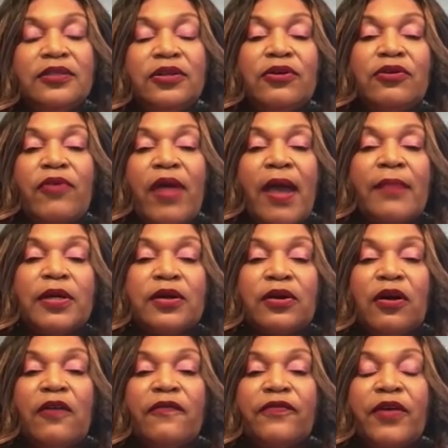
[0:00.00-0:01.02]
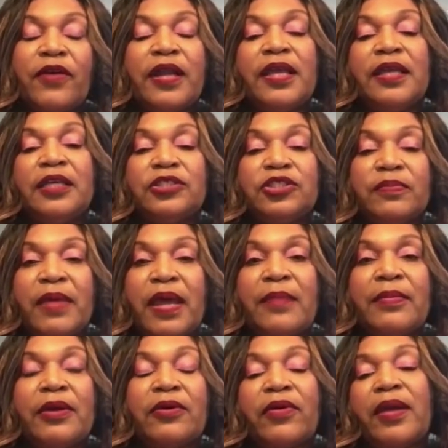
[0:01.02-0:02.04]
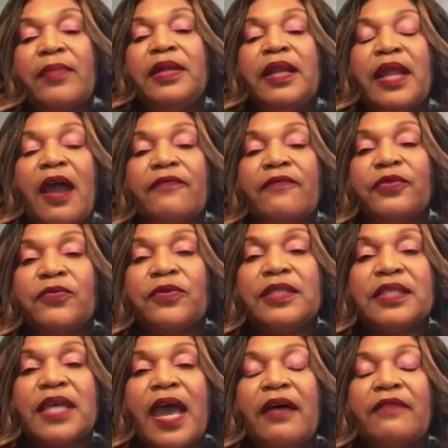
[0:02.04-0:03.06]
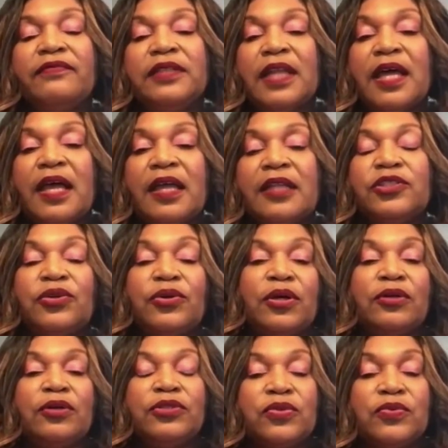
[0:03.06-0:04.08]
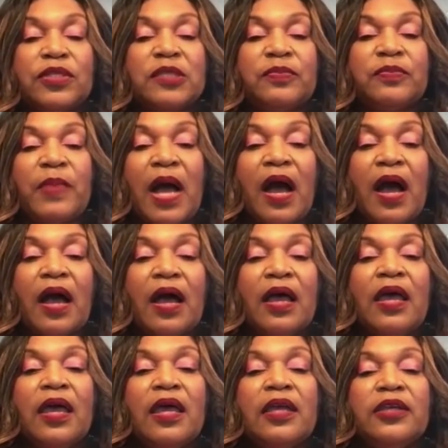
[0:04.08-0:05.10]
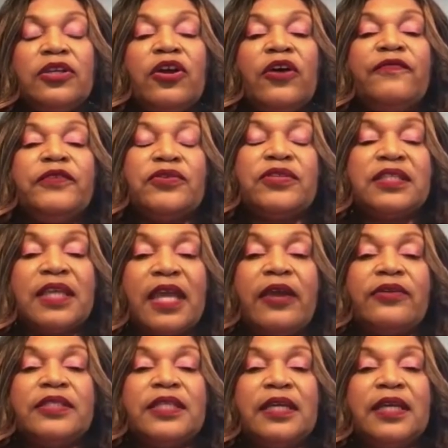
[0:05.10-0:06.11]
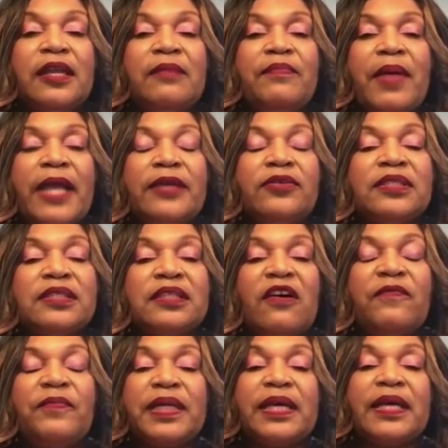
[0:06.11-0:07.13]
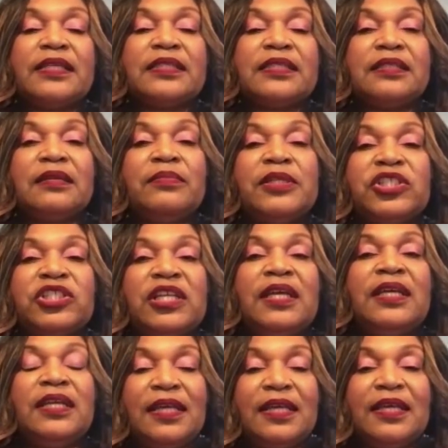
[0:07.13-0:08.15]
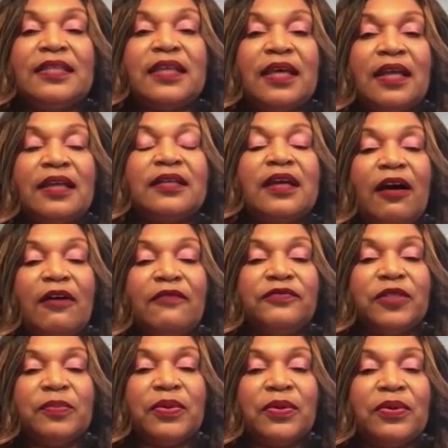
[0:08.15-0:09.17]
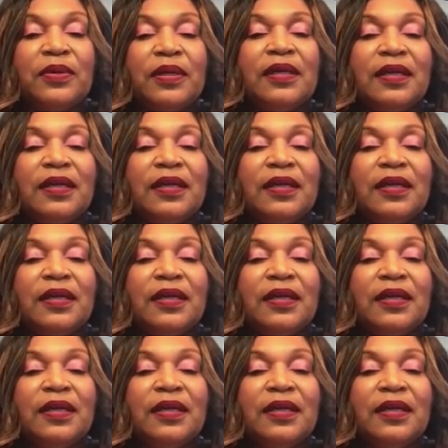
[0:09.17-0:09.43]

You know, grab a girlfriend and get your mammogram, and then afterwards have lunch or go to a spa. You know, if you're scared to get it by yourself, because the machine is uncomfortable.